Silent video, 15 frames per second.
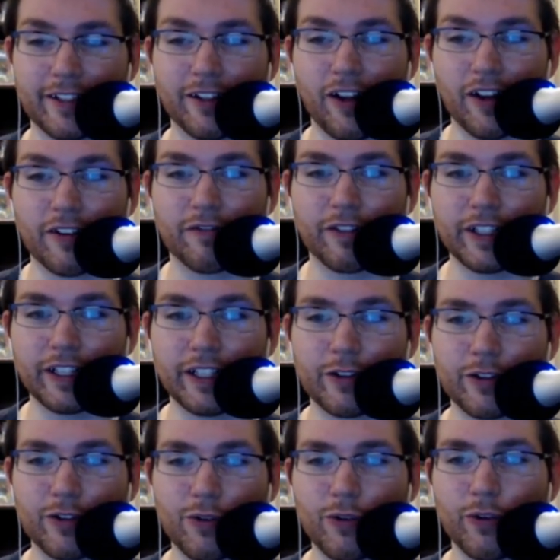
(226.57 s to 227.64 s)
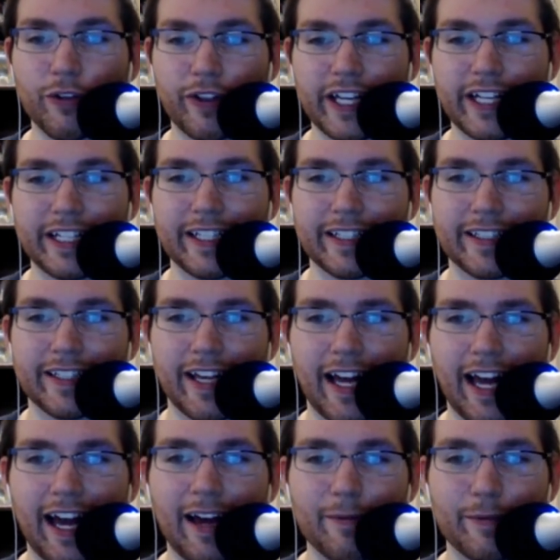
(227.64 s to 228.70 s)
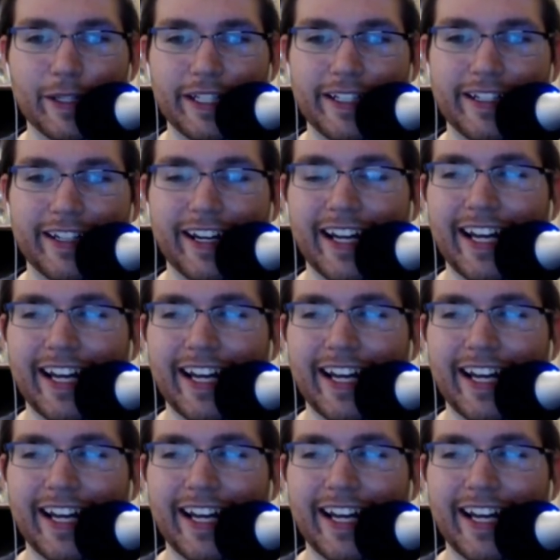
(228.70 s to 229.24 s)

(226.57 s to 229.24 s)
A lot of really cool things happened